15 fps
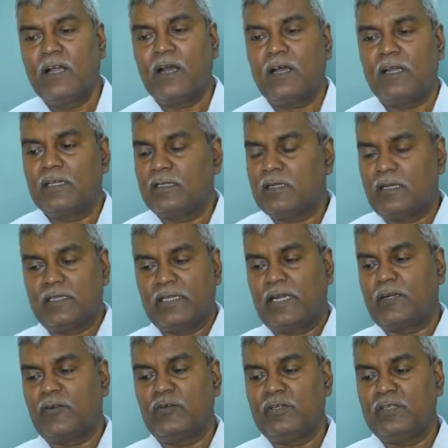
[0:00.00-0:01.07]
I
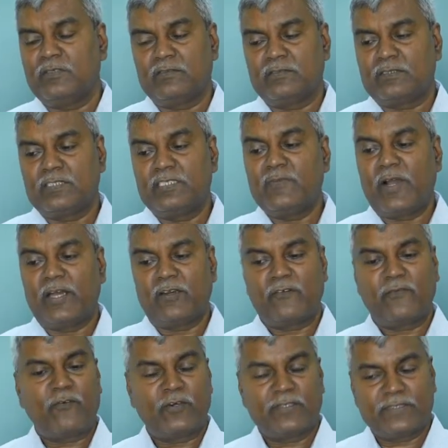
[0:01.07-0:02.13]
had only 3 minor
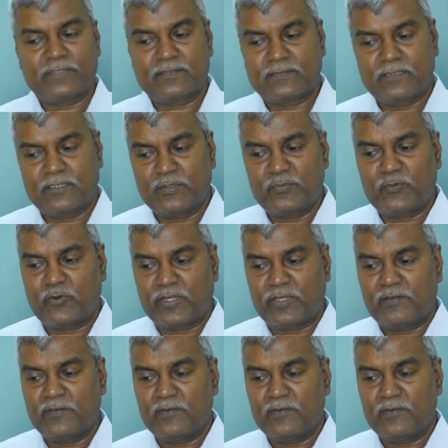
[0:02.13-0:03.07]
faults reported,